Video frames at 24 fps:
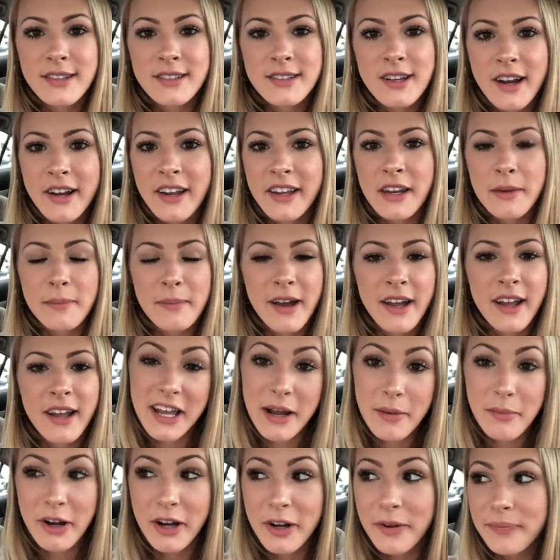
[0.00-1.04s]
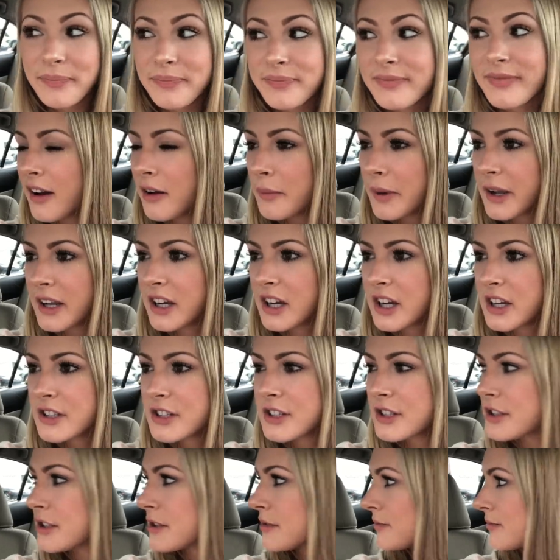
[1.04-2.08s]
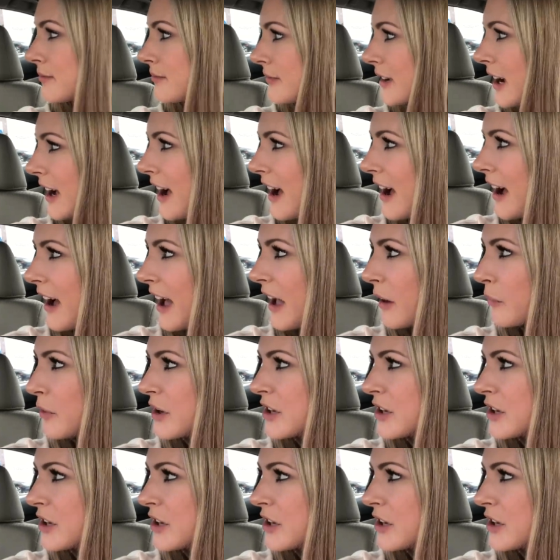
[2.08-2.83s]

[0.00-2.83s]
talking to my camera. Oh my gosh, I